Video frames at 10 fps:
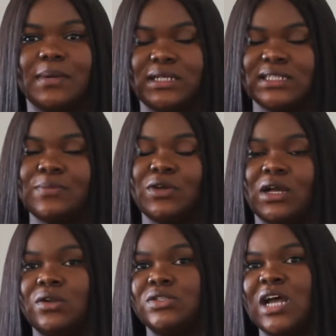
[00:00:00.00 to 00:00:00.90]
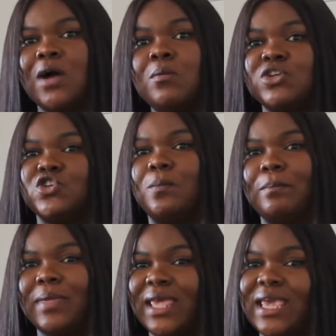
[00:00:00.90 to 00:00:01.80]
the time you calculate how much you're
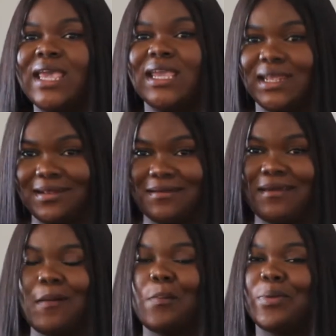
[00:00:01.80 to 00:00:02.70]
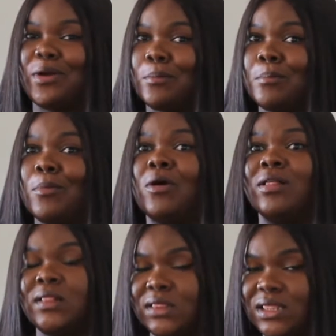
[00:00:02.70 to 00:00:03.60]
paying per
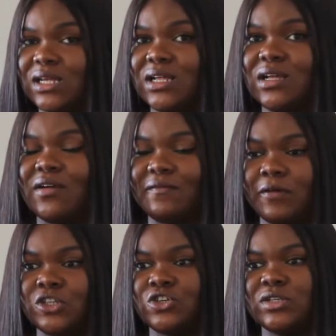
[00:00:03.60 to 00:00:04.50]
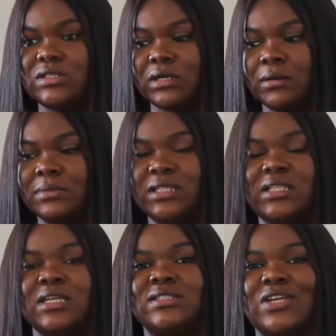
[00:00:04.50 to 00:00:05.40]
month for just the
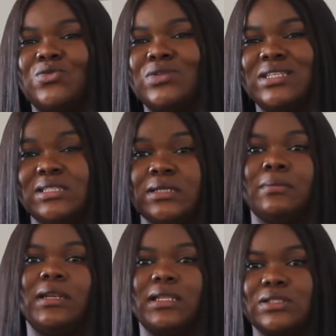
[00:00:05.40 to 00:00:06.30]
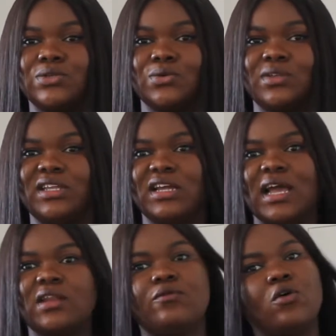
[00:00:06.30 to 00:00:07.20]
things that you deem little, they
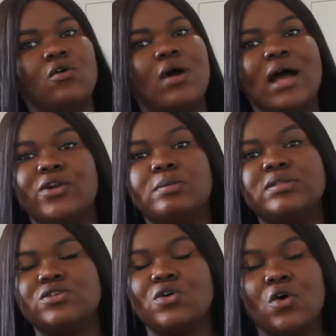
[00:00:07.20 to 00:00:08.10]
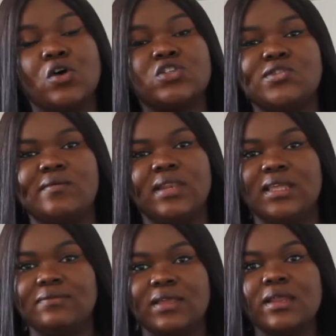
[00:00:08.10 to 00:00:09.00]
kind of all add up to your cost of
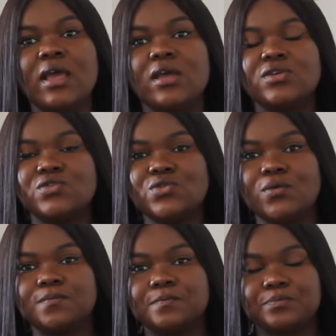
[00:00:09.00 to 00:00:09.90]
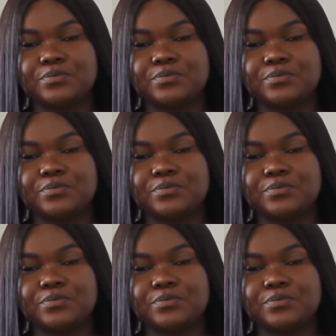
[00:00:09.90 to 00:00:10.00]
living. So